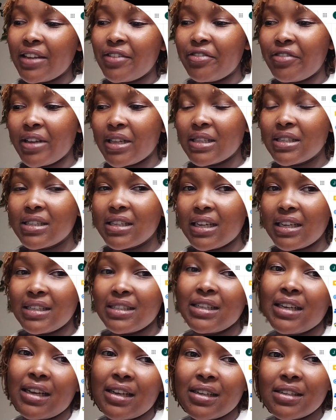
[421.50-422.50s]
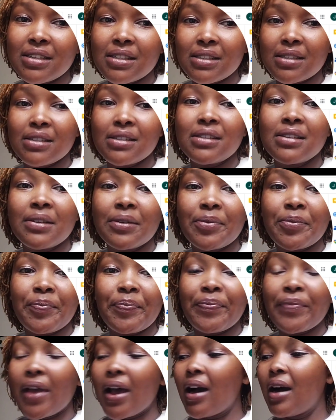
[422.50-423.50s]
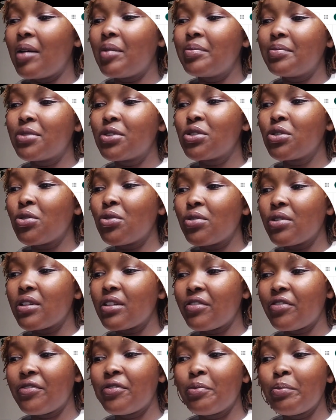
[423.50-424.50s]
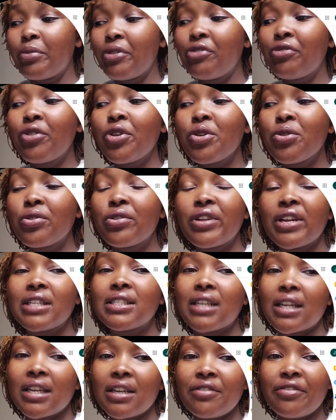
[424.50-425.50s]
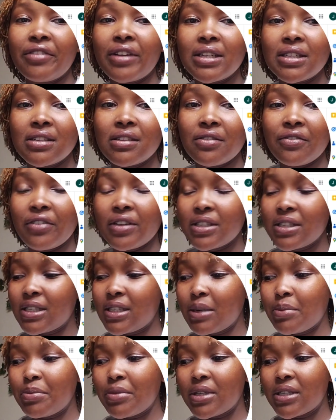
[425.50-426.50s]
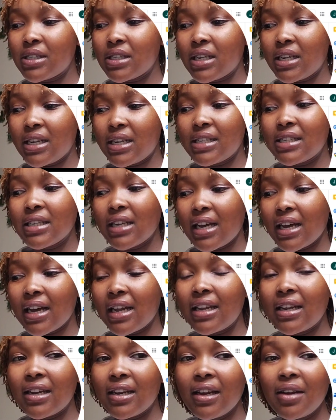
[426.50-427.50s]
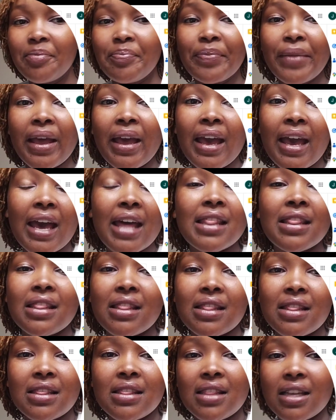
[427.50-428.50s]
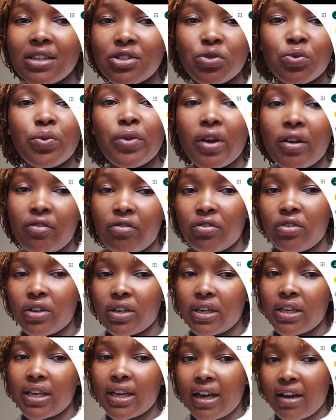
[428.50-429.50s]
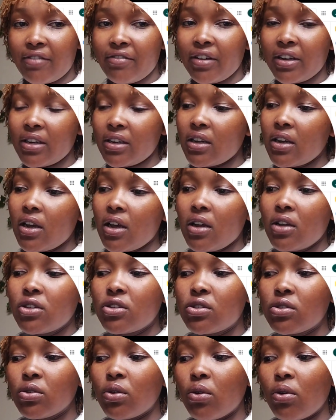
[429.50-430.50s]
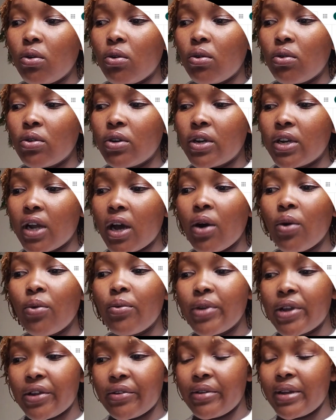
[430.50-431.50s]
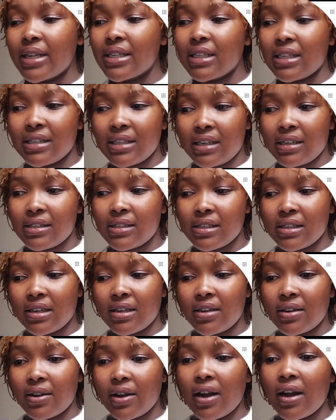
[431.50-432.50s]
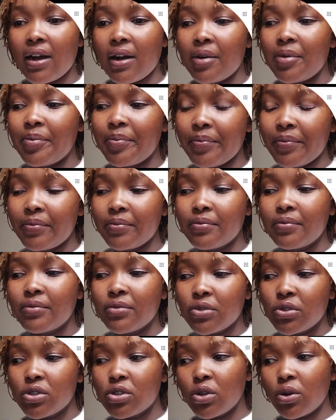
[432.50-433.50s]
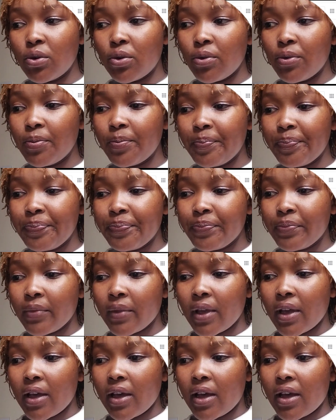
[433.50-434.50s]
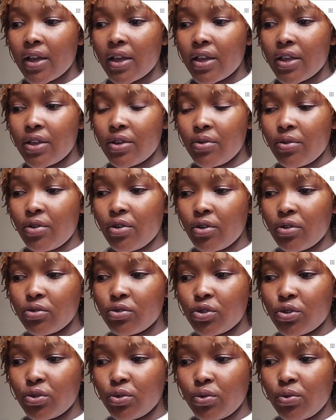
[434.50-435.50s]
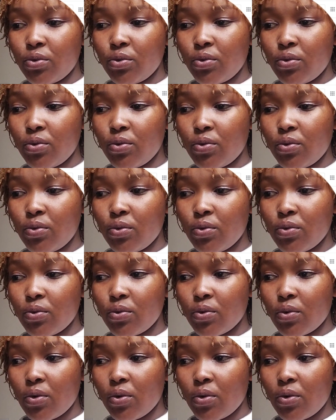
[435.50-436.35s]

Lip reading: events and tasks. So before you create an event, the first step is creating a calendar, and that we have already covered. So now we create a task. So you go to